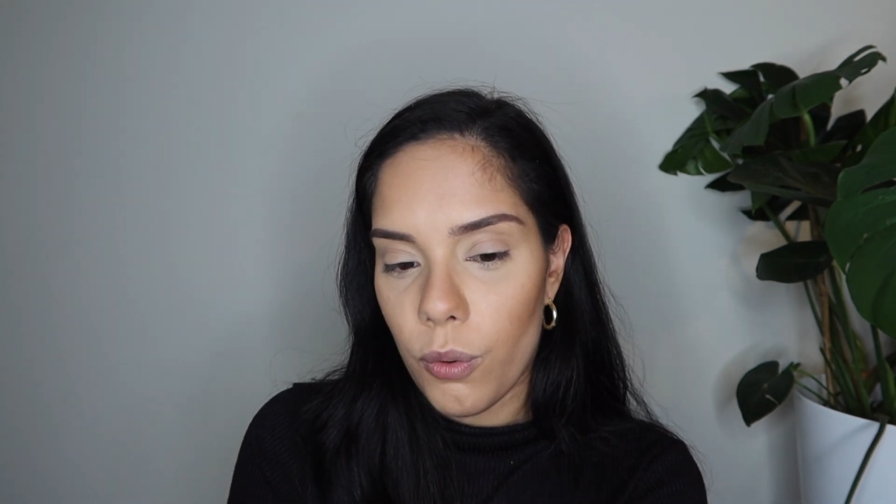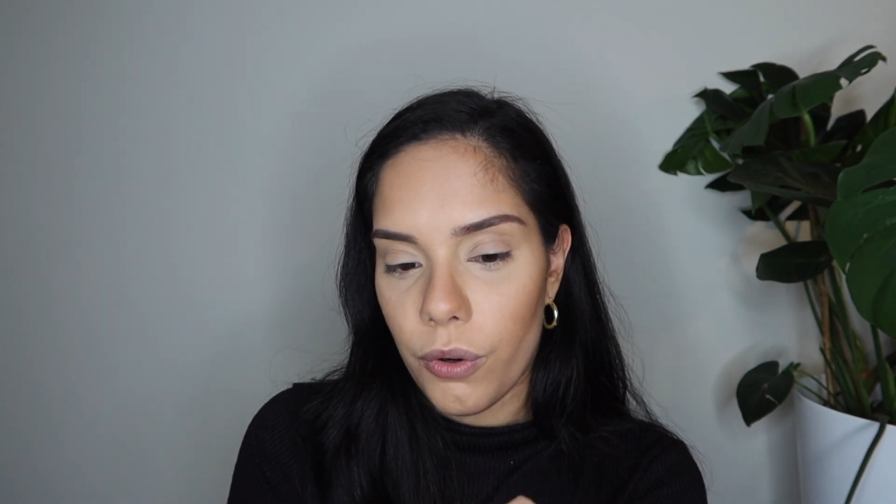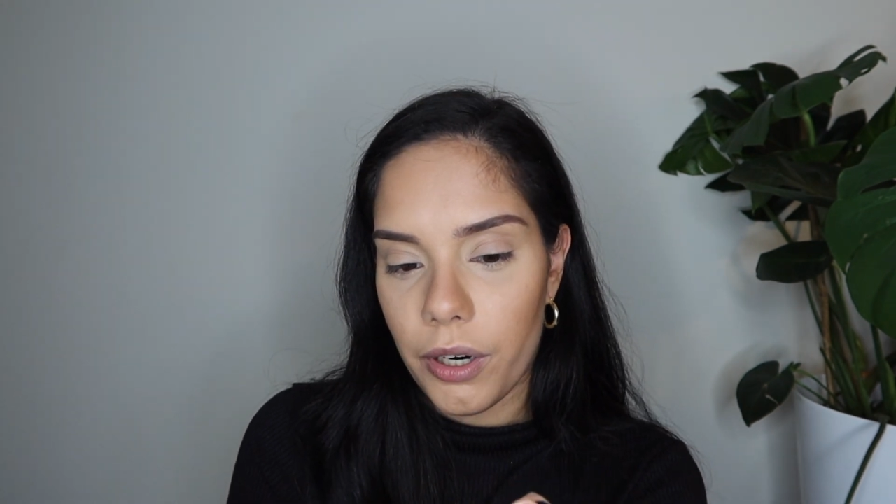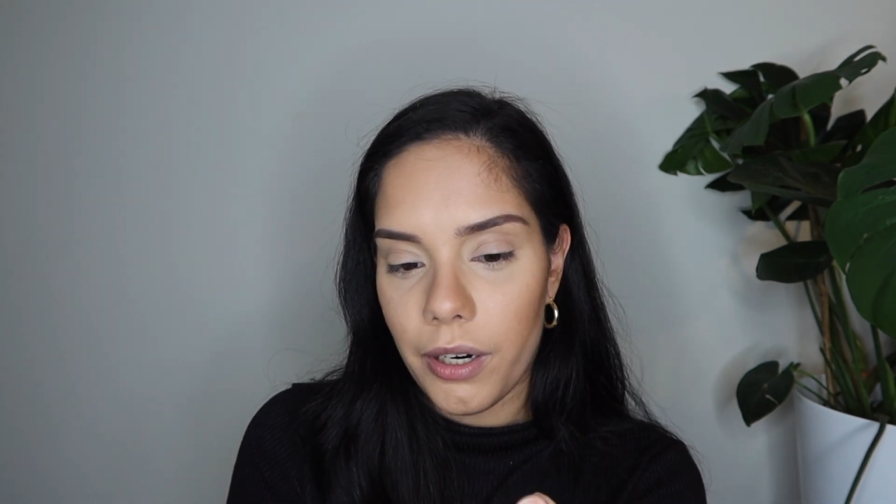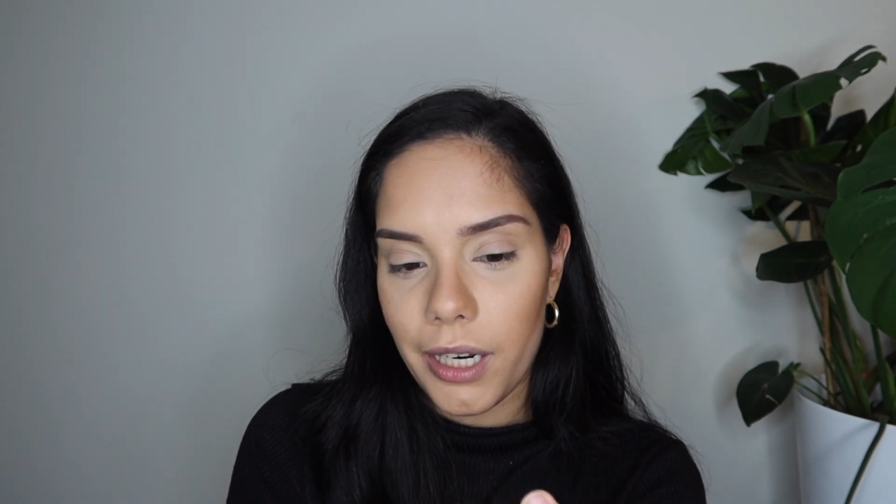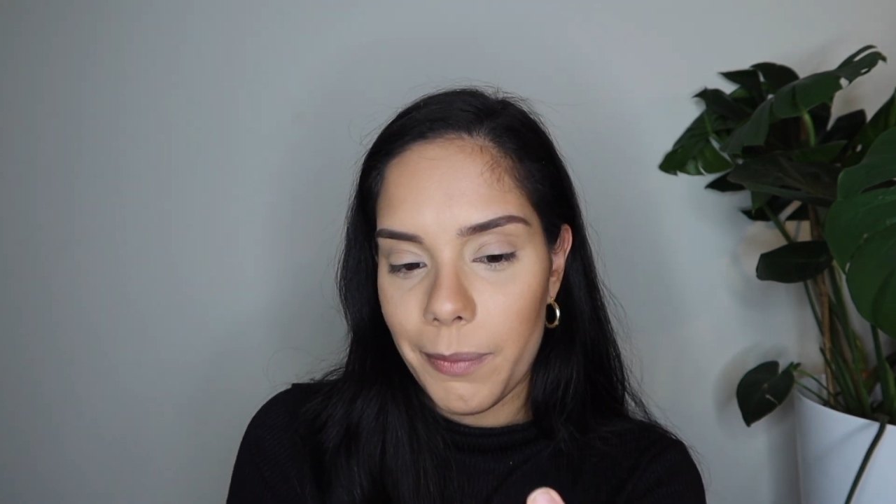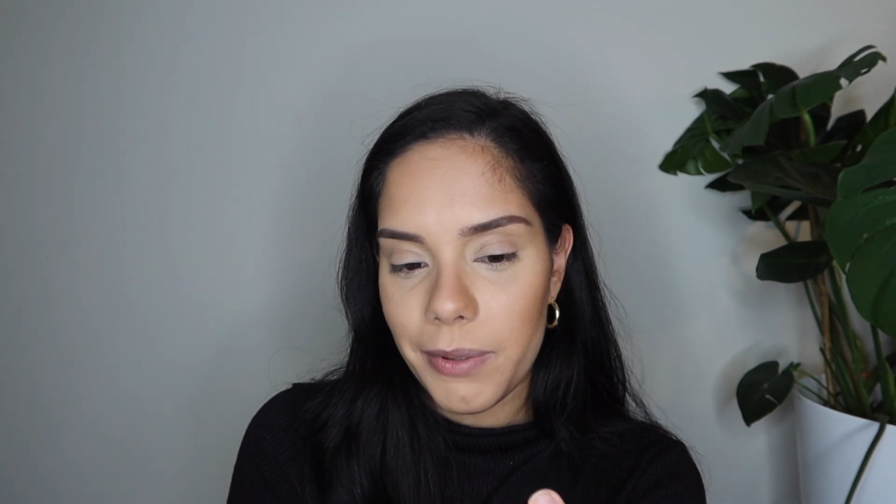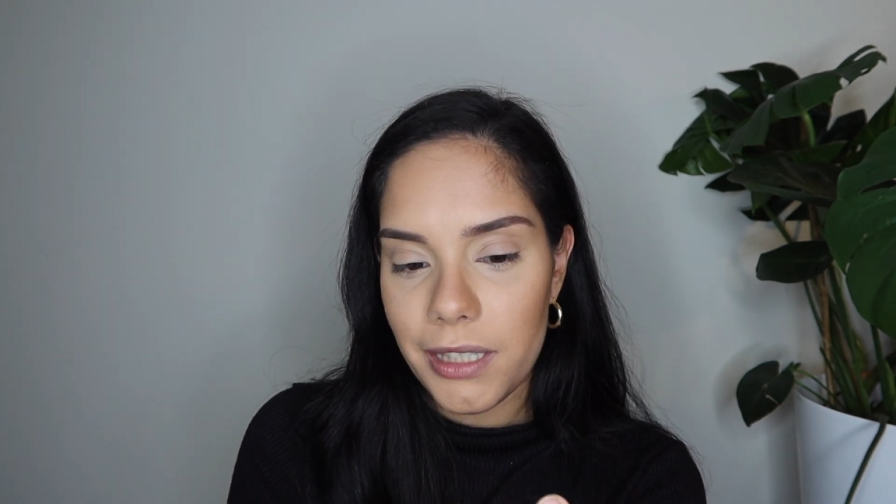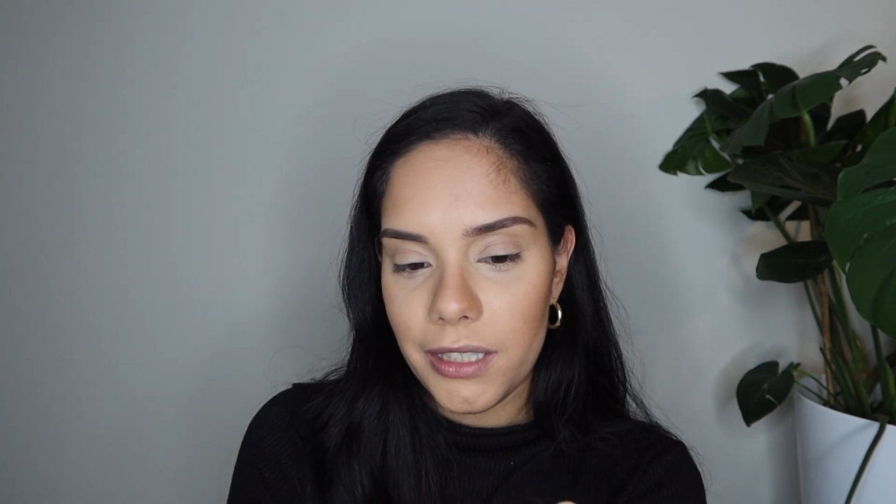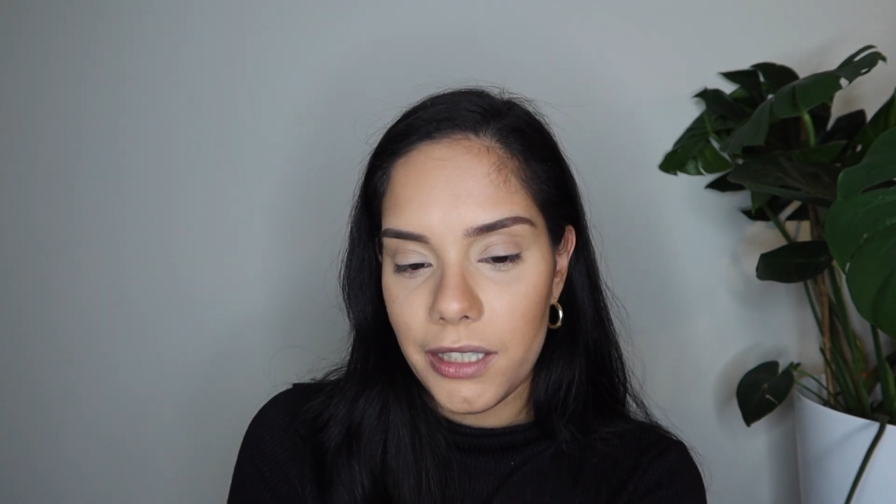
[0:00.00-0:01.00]
or
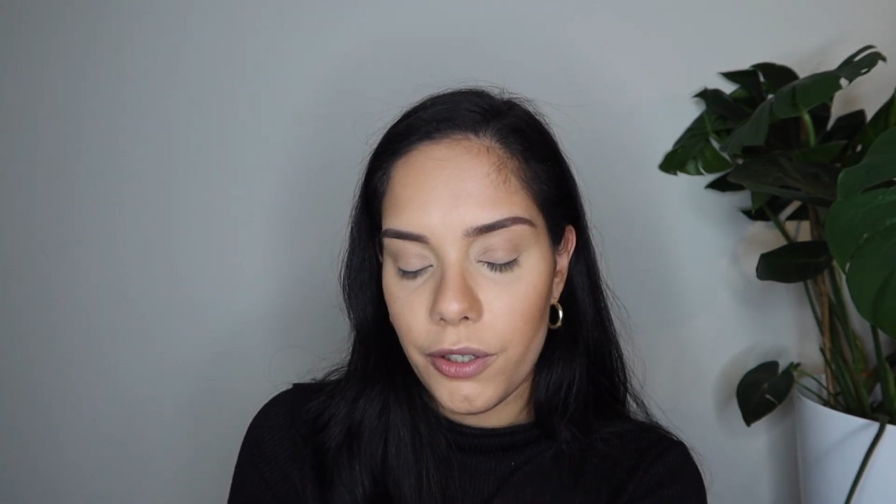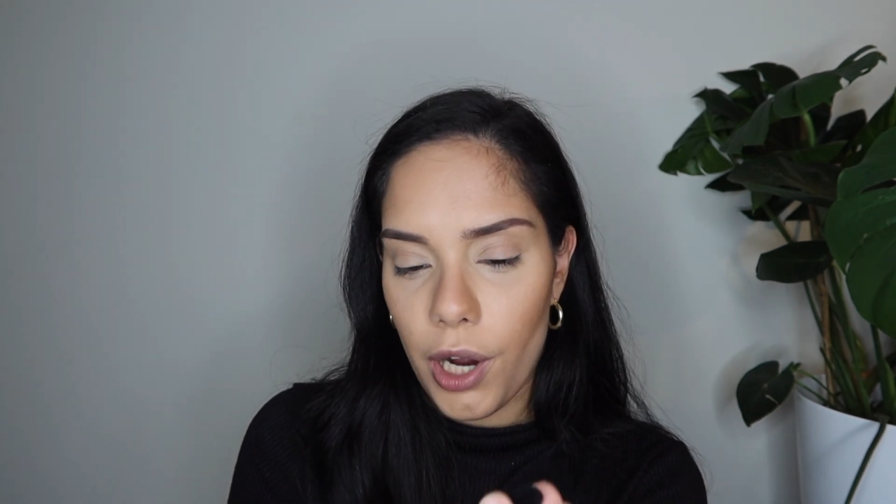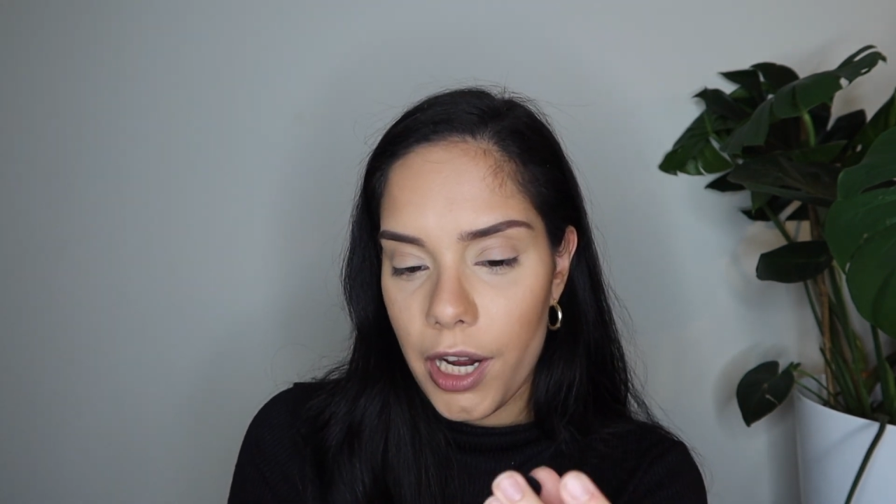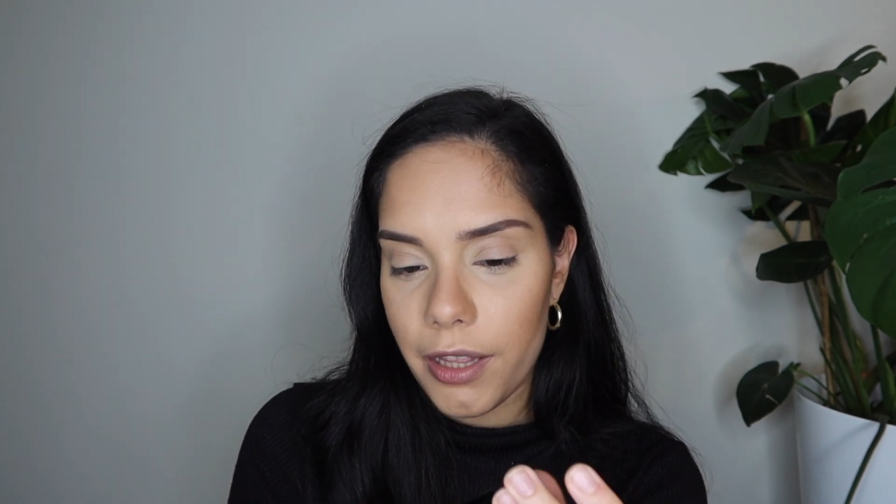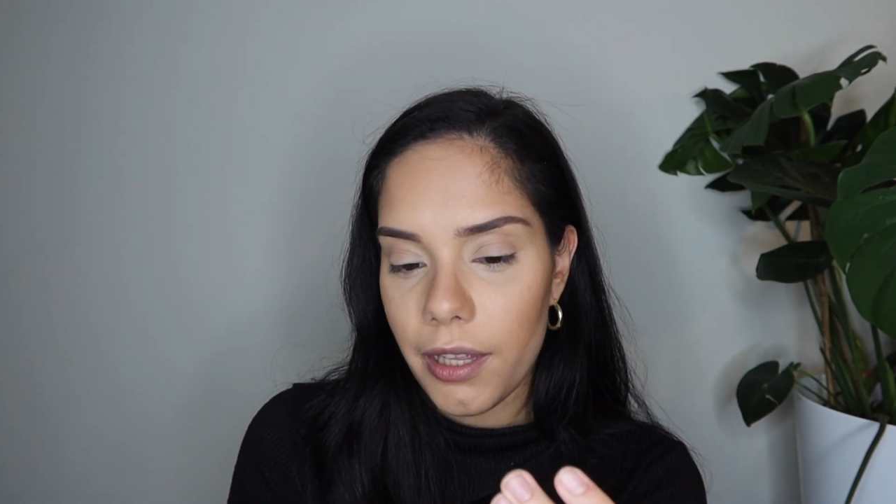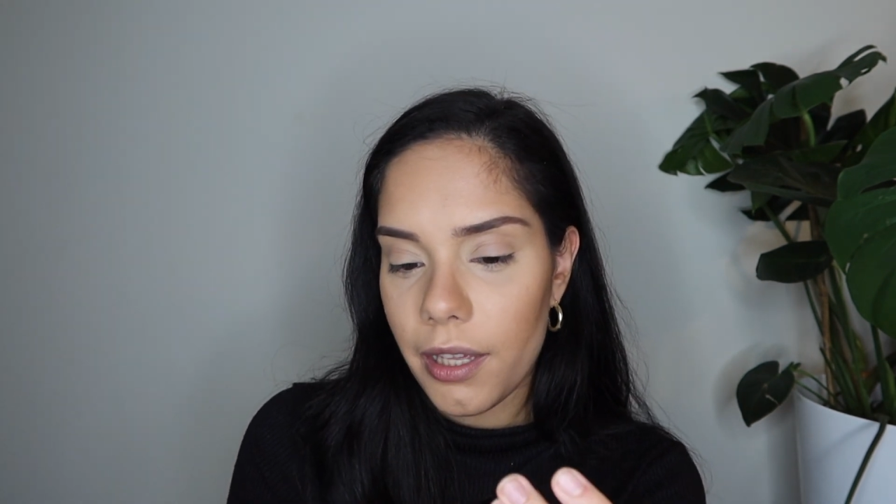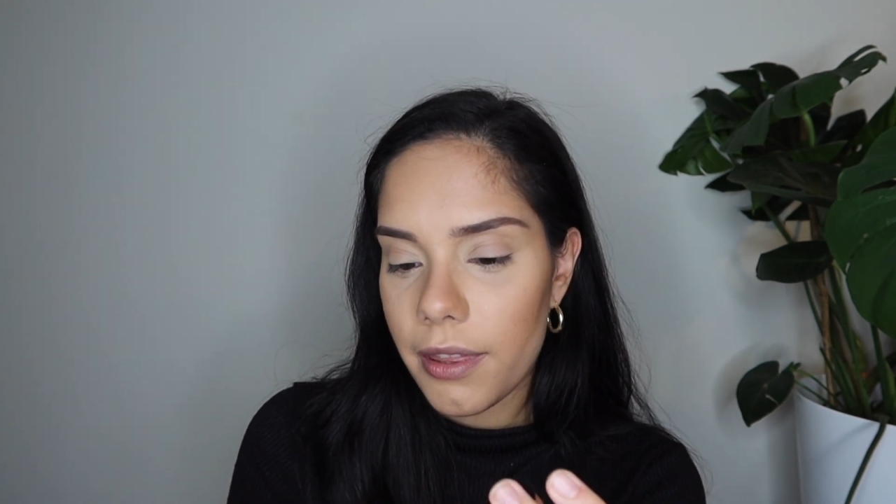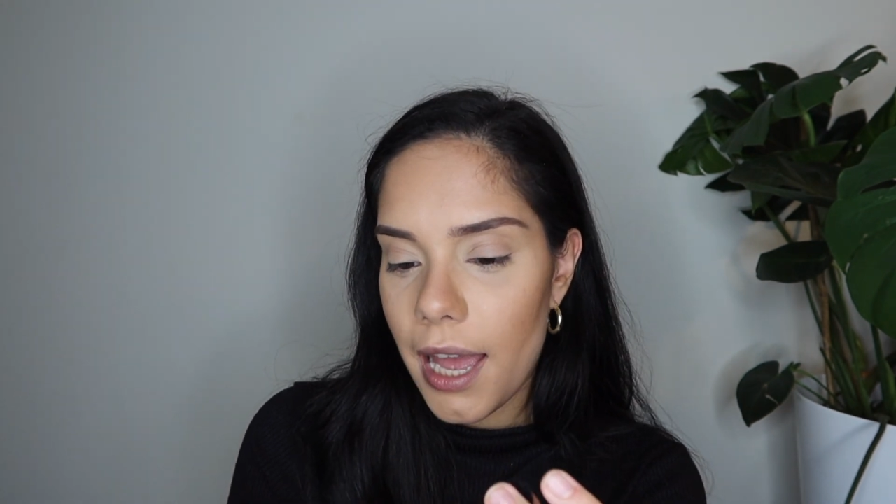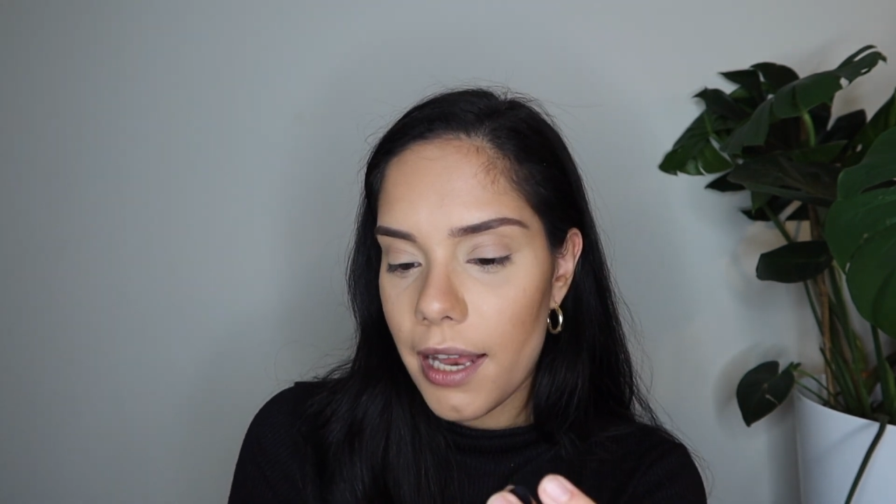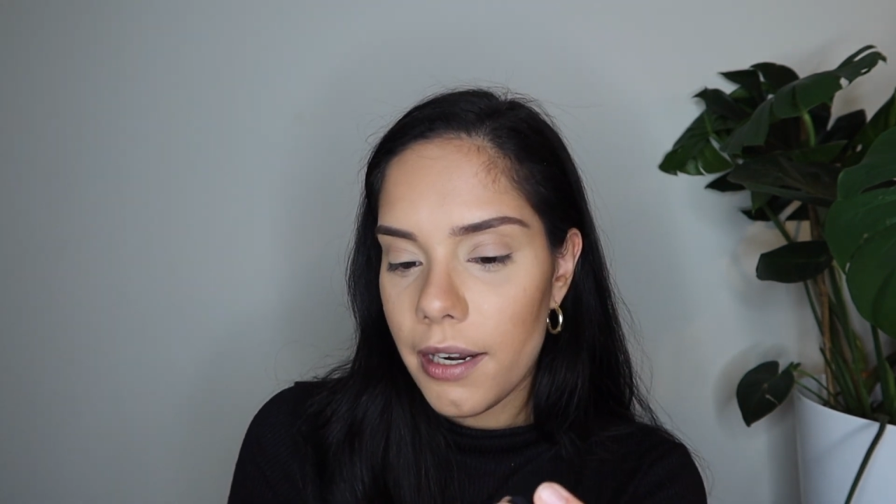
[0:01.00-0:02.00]
Ipsy or anything like
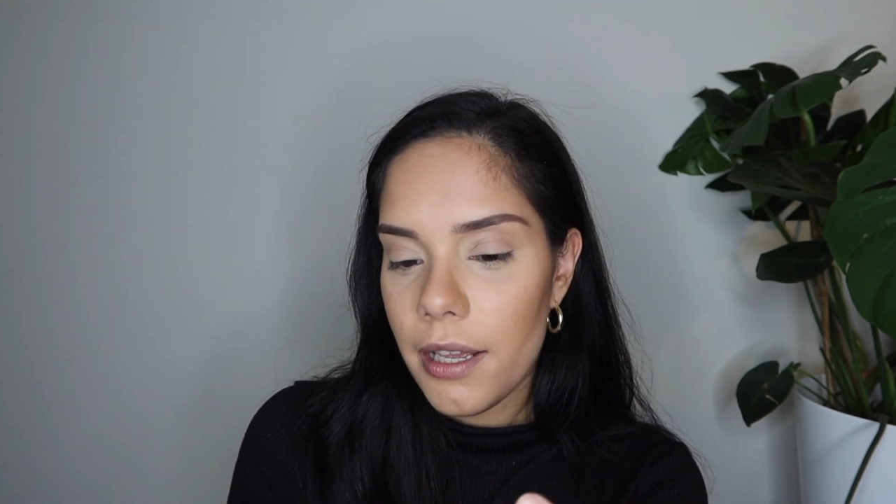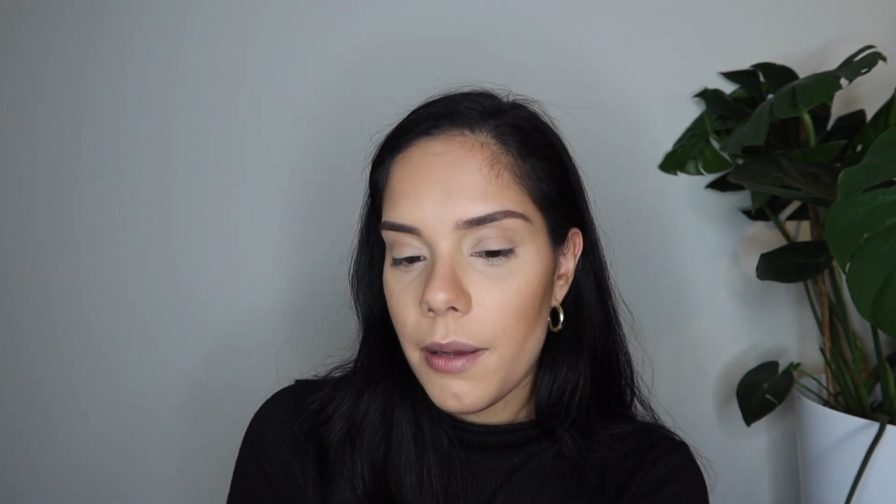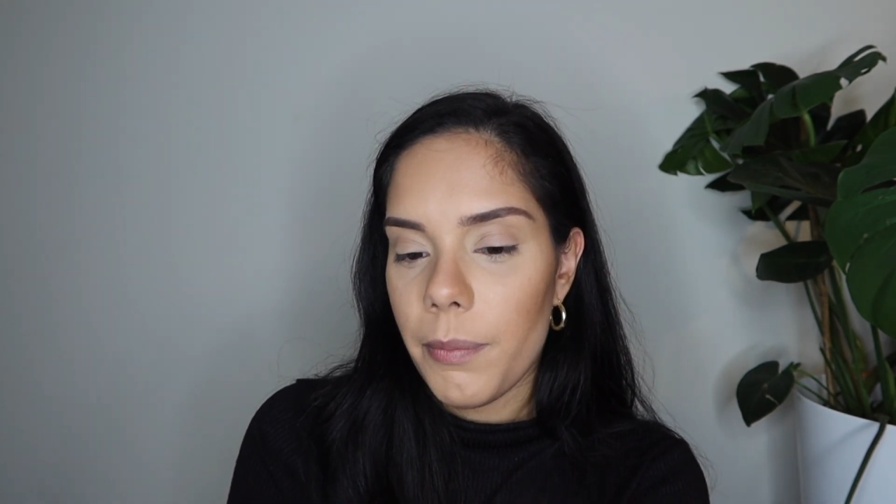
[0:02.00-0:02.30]
that,